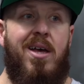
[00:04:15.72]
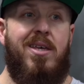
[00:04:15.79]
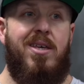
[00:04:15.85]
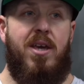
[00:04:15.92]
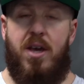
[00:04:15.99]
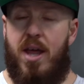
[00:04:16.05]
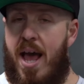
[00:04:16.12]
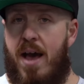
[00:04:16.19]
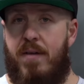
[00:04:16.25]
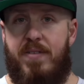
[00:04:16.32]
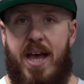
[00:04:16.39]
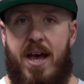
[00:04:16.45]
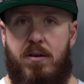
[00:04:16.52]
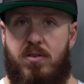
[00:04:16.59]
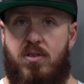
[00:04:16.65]
you're going to have
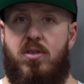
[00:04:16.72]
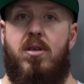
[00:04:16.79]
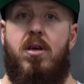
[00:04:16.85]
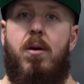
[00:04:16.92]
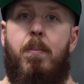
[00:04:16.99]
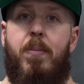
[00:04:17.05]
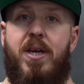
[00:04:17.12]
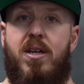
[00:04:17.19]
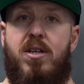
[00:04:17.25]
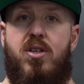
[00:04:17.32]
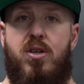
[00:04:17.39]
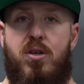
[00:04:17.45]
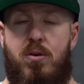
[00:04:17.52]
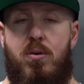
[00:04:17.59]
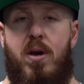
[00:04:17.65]
doubts, but you
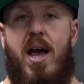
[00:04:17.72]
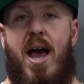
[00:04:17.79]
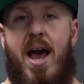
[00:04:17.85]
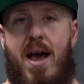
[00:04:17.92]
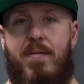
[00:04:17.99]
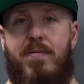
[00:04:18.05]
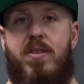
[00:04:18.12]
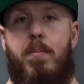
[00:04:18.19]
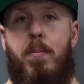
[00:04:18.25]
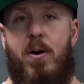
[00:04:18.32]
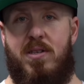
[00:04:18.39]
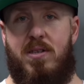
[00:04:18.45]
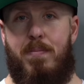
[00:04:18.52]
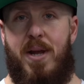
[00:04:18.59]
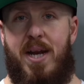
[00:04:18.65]
do have the
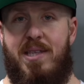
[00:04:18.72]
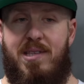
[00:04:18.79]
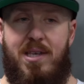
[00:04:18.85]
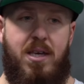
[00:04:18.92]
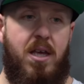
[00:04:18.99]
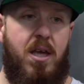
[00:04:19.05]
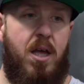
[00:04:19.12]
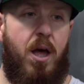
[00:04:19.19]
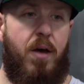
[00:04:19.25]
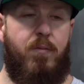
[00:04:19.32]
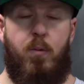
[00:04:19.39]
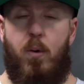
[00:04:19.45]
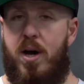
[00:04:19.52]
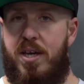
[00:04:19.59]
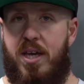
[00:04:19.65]
possibility of
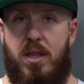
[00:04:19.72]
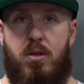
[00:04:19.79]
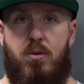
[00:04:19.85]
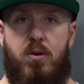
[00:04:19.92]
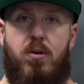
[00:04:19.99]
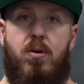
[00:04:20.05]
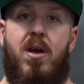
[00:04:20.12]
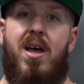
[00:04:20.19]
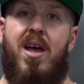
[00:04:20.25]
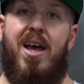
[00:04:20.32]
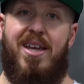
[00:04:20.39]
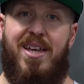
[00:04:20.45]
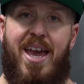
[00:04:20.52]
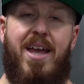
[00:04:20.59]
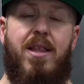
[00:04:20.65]
working through
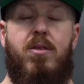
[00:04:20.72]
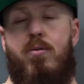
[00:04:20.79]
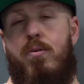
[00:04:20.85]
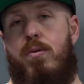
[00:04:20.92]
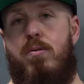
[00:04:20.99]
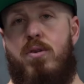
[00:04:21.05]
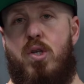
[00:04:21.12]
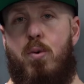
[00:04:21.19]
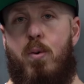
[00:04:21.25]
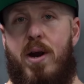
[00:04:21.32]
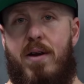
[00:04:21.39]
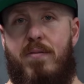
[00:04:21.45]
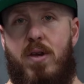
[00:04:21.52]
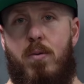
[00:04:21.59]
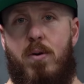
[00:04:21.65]
and getting through to
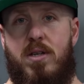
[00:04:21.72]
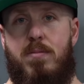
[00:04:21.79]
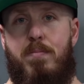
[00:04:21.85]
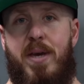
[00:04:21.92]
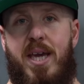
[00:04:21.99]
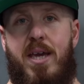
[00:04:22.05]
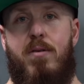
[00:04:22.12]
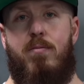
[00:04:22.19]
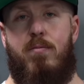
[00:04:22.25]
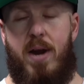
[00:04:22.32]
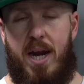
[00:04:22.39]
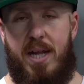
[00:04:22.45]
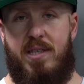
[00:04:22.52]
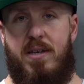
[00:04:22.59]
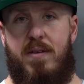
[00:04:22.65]
wherever you want to be
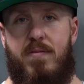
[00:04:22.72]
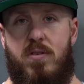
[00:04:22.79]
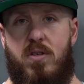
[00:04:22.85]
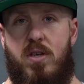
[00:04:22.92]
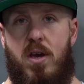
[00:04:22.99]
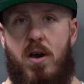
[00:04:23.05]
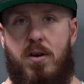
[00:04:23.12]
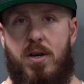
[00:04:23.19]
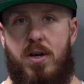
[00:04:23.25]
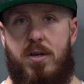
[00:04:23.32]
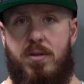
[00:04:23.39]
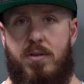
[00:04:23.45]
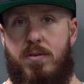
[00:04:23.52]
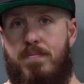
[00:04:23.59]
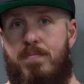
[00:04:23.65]
relative to your
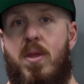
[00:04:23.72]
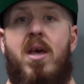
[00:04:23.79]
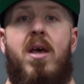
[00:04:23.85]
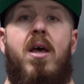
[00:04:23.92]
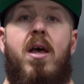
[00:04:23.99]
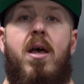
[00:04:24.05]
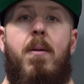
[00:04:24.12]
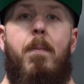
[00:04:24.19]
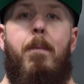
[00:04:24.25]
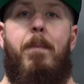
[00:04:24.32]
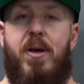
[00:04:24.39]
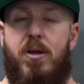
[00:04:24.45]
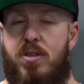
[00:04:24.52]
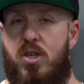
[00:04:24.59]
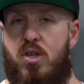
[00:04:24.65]
goals.
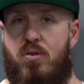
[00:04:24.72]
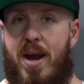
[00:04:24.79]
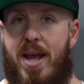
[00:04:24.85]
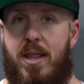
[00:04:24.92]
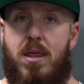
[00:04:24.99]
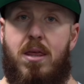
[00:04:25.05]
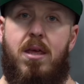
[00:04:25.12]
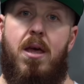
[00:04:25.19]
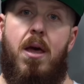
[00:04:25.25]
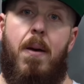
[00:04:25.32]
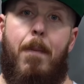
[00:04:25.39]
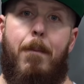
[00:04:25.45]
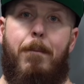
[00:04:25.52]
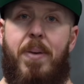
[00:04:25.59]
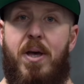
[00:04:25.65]
Build the strength,
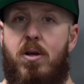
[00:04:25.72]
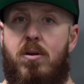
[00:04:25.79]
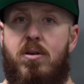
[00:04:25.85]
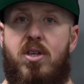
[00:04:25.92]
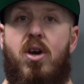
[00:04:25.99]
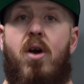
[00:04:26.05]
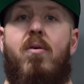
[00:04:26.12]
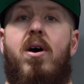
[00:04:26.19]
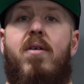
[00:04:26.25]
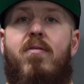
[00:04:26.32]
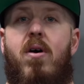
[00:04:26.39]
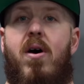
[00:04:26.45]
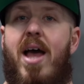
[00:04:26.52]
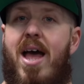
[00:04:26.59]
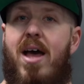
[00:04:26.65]
build your
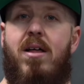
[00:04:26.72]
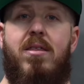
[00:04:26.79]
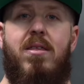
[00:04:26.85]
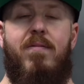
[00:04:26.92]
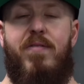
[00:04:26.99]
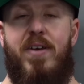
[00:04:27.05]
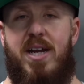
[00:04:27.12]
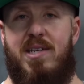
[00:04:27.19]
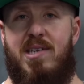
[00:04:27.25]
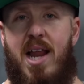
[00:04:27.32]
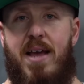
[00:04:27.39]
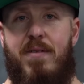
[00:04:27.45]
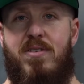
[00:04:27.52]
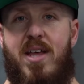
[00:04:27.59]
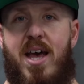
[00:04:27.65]
overall health and fitness
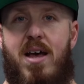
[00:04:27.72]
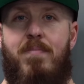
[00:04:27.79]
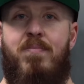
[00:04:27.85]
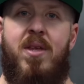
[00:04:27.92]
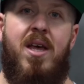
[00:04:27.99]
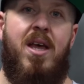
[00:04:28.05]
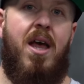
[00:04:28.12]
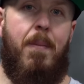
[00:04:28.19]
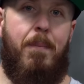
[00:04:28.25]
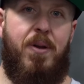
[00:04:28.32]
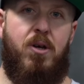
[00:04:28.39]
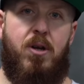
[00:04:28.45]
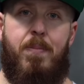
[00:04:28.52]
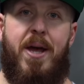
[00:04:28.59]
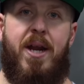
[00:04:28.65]
lifestyle, and
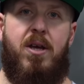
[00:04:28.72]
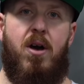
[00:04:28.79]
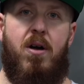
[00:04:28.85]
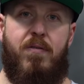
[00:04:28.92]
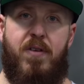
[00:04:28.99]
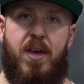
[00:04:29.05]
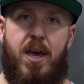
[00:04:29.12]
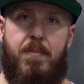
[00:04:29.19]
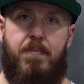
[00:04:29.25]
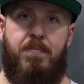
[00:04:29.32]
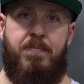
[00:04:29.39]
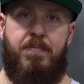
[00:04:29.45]
build a better golf game.